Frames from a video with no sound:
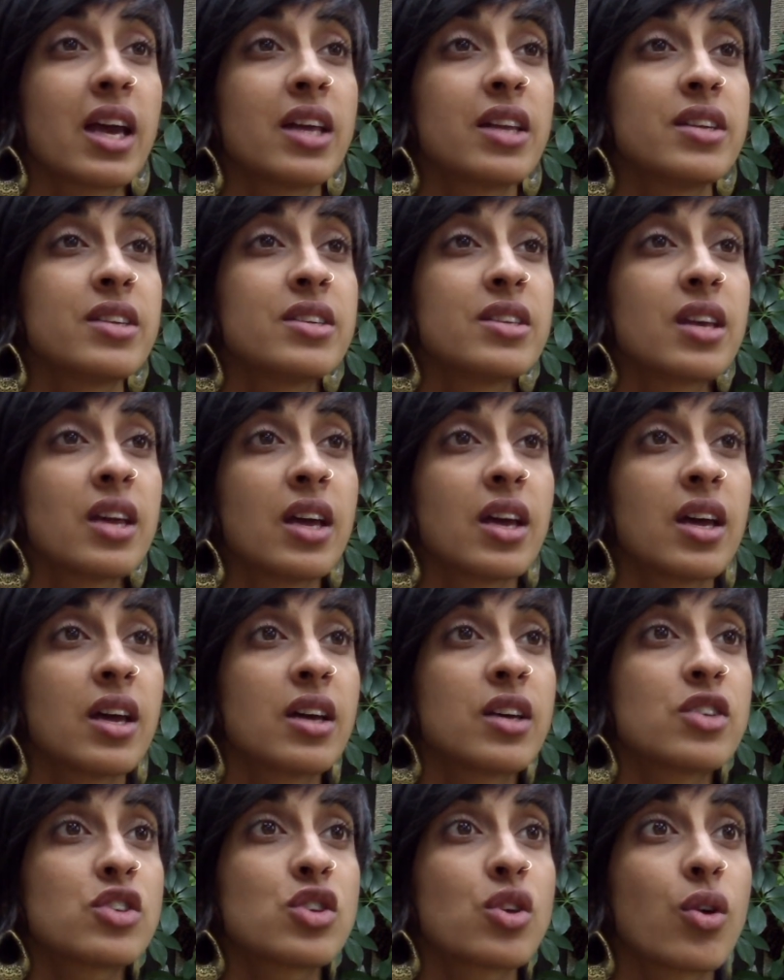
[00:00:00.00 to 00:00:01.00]
And
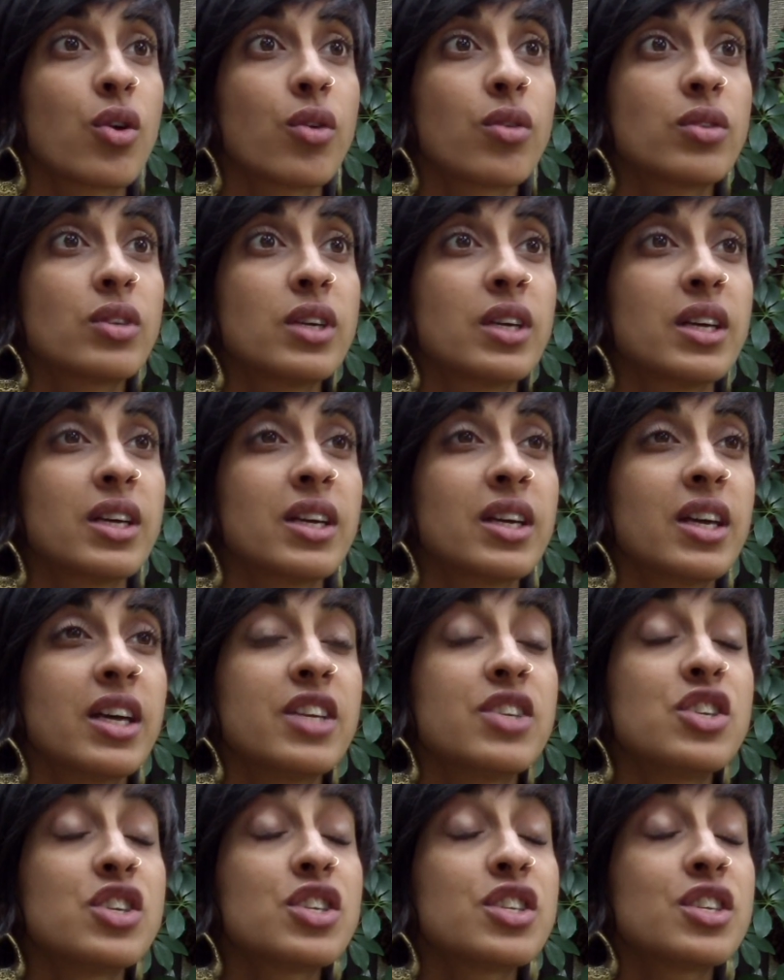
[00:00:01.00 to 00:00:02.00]
so
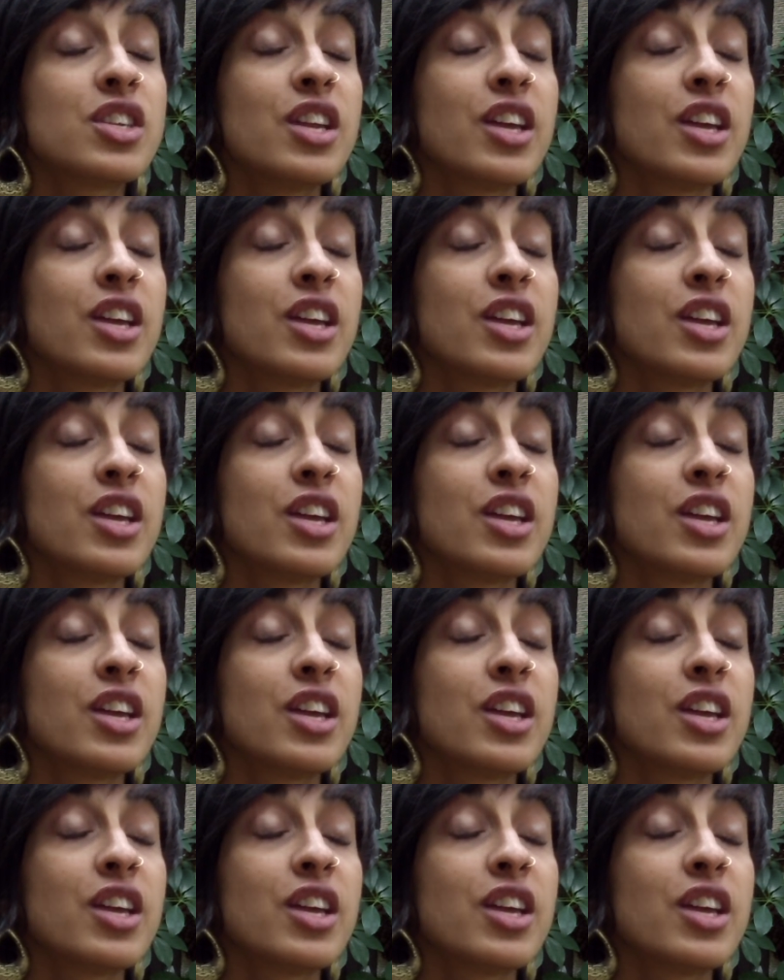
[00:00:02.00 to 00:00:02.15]
it